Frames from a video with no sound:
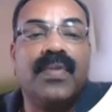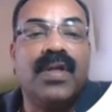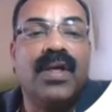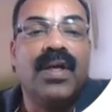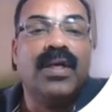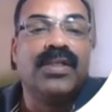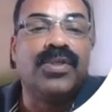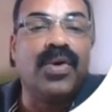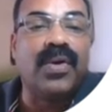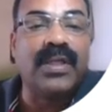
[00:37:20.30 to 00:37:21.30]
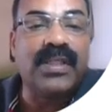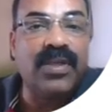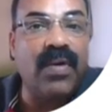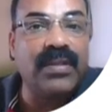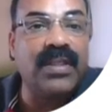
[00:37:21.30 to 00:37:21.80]
So wristwatch
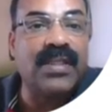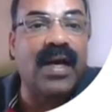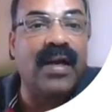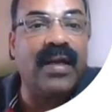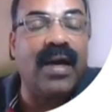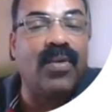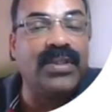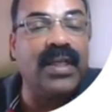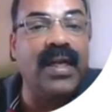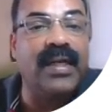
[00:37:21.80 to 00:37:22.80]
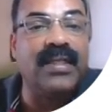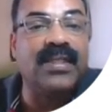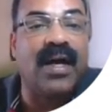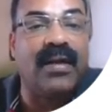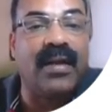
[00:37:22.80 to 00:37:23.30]
is high. Originally it is
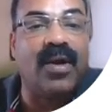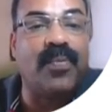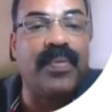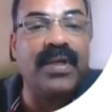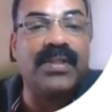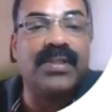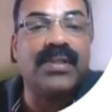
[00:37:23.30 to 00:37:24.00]
100 rupees.